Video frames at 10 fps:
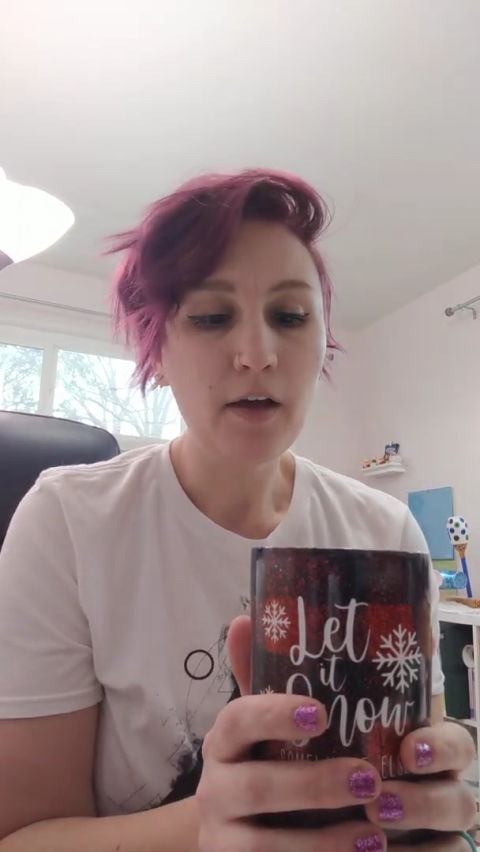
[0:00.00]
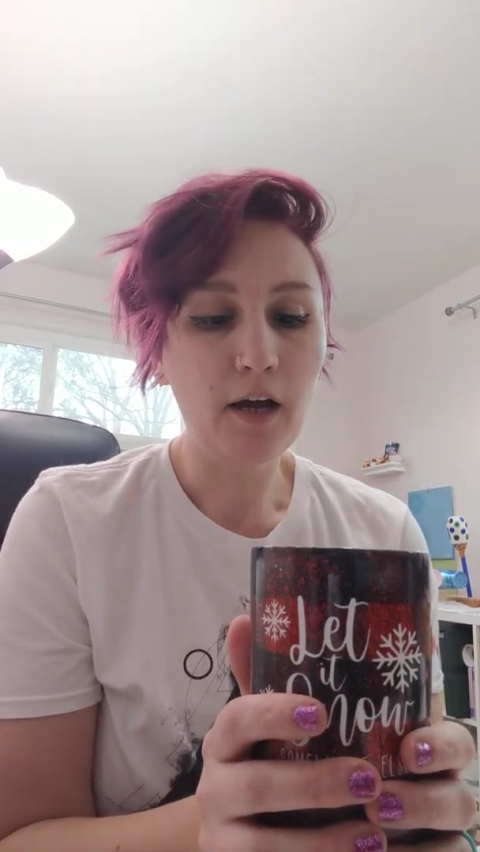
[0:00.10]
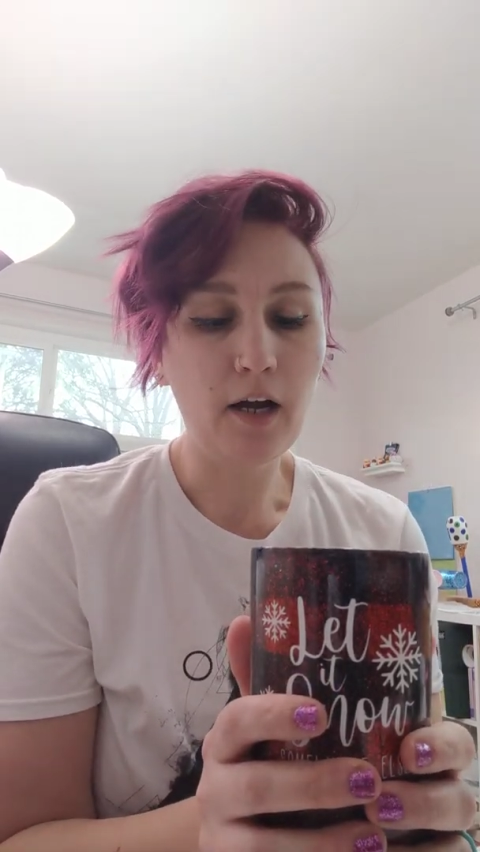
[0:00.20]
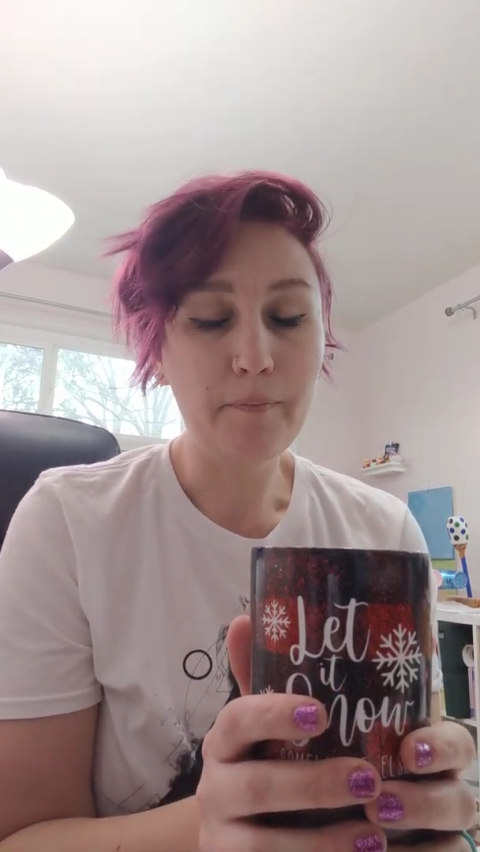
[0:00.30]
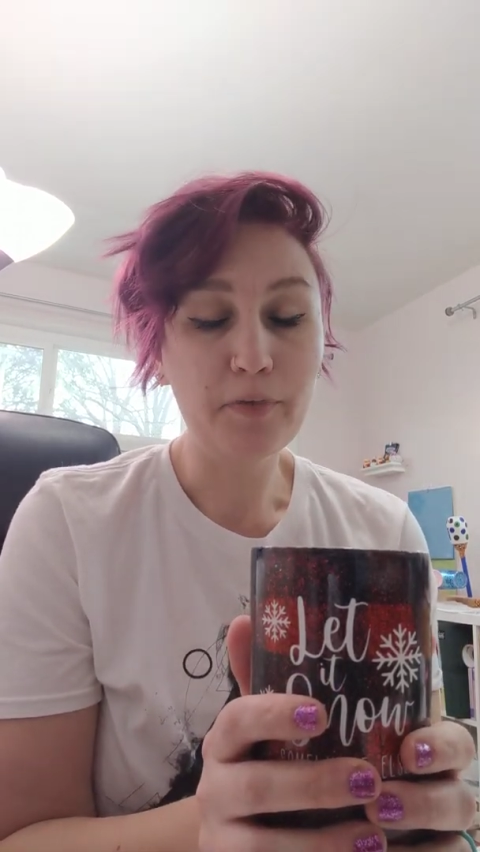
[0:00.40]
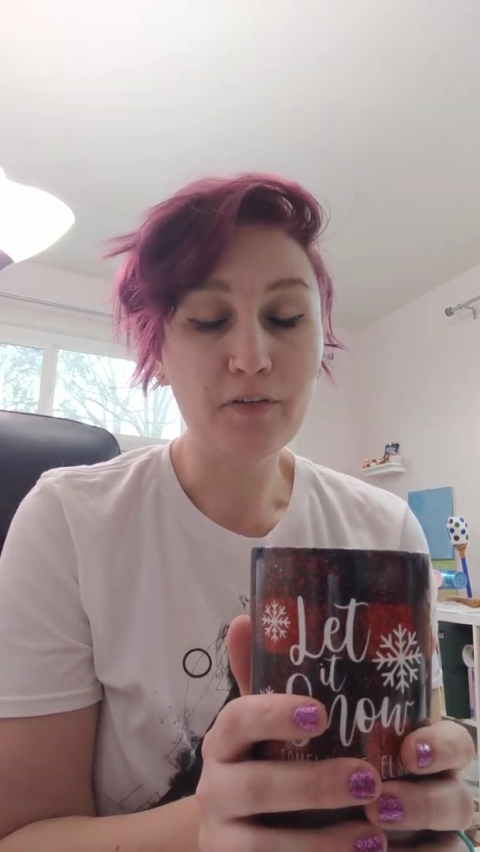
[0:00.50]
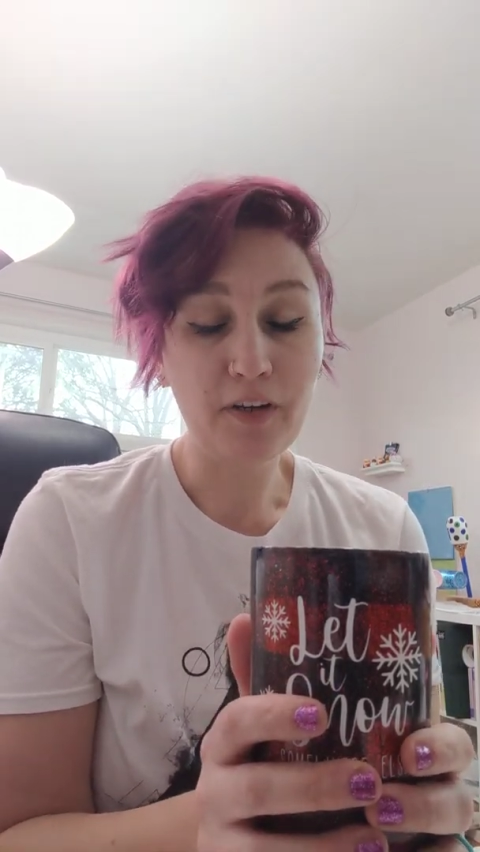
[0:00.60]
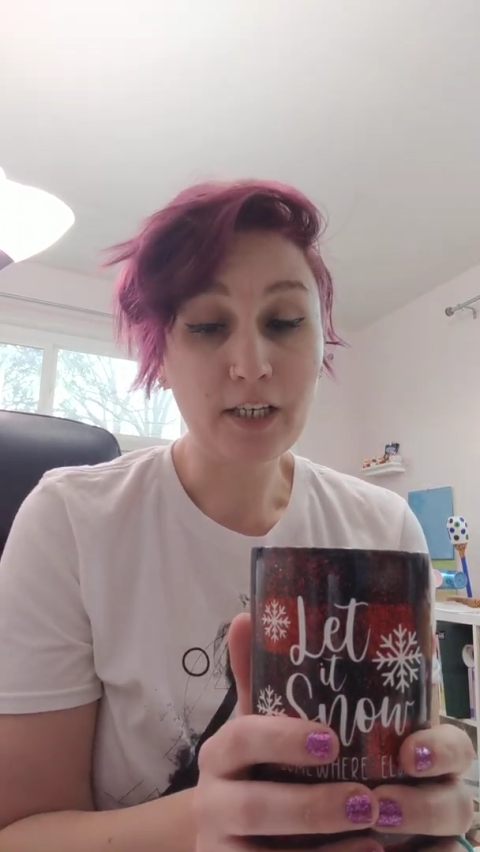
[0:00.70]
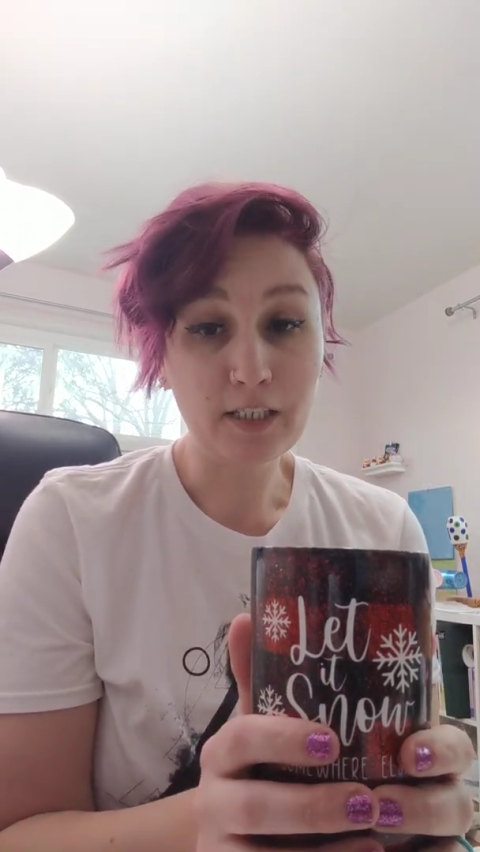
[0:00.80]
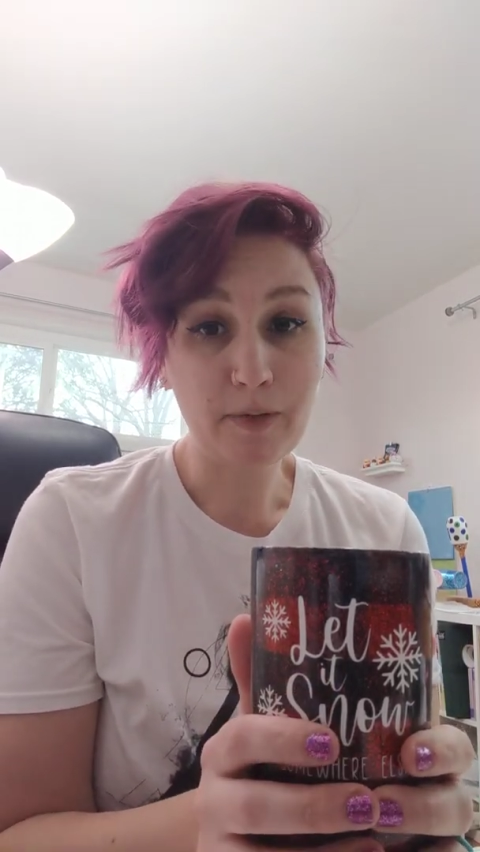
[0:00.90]
They're
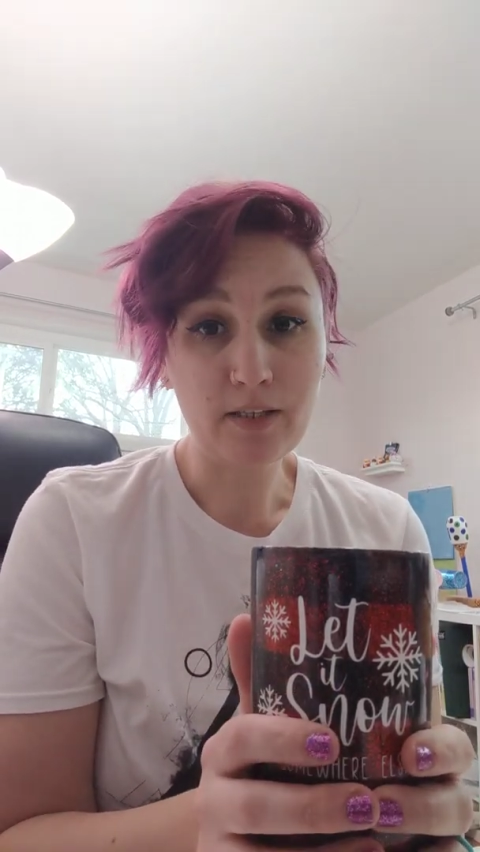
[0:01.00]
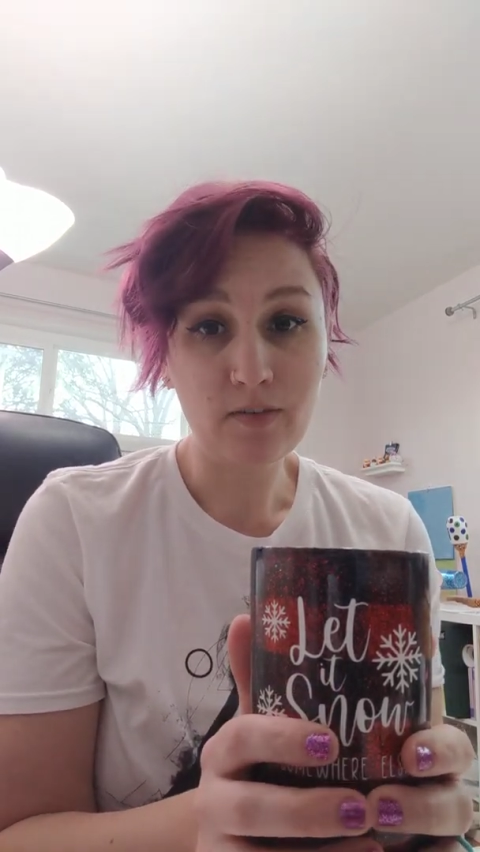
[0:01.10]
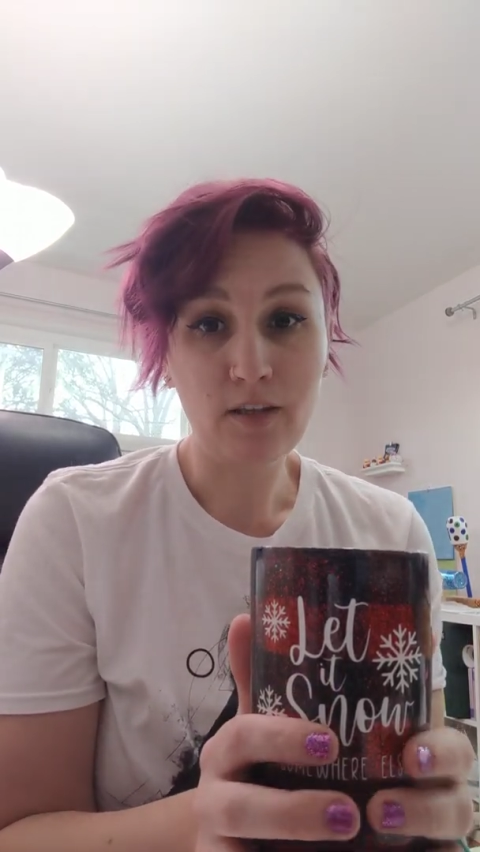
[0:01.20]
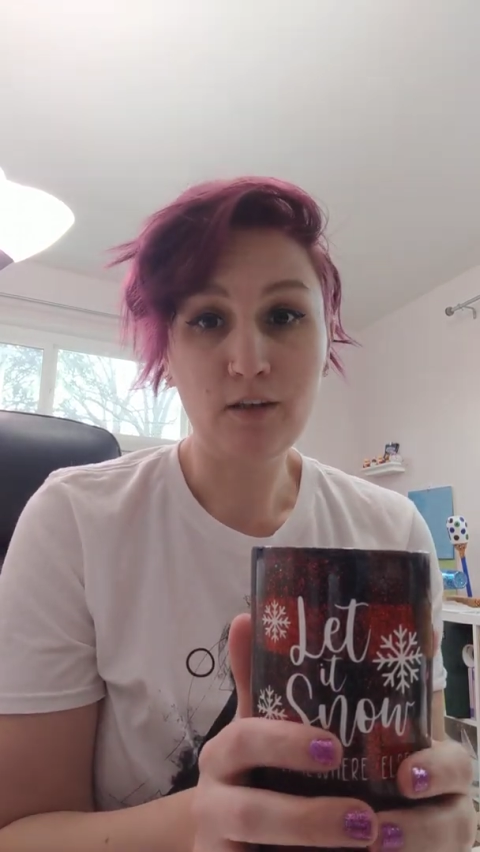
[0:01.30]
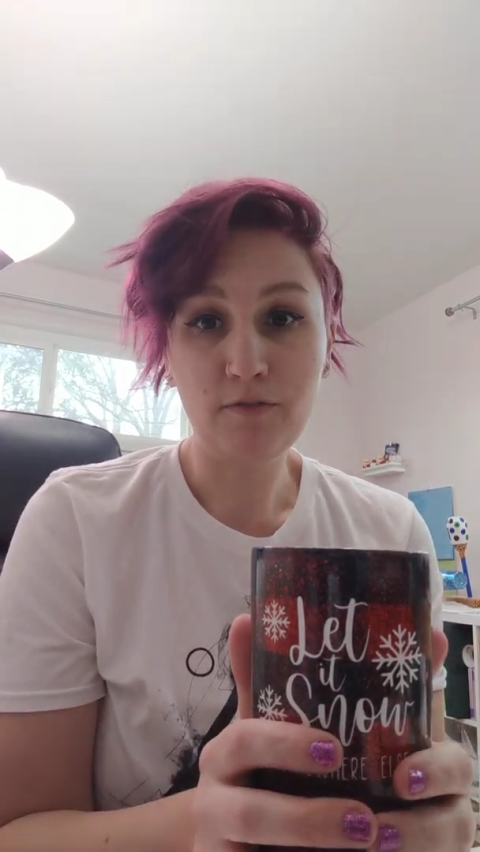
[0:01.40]
very expensive and they're